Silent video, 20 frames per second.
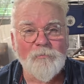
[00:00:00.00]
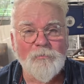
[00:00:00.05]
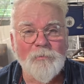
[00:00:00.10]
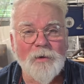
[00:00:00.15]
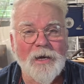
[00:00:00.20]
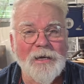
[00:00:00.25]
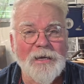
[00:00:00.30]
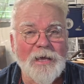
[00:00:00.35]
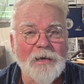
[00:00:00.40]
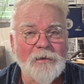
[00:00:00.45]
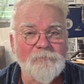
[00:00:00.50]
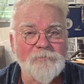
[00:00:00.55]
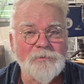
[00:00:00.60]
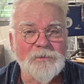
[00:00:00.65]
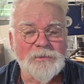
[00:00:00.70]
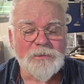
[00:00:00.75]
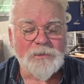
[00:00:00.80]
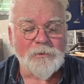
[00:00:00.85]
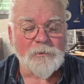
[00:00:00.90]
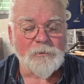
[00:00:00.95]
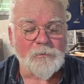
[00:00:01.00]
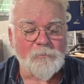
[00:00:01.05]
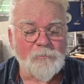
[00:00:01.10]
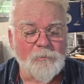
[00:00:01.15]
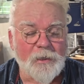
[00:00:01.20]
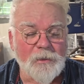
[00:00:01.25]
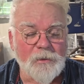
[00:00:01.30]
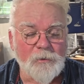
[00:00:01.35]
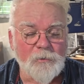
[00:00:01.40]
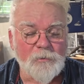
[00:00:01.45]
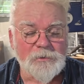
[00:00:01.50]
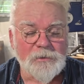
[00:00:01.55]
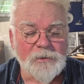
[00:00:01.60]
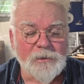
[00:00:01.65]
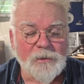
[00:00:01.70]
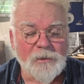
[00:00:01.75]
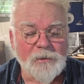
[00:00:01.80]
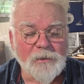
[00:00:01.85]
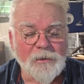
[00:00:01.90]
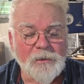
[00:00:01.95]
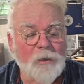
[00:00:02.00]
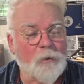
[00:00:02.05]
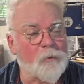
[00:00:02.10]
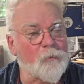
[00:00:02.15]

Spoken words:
mine out of steel by using a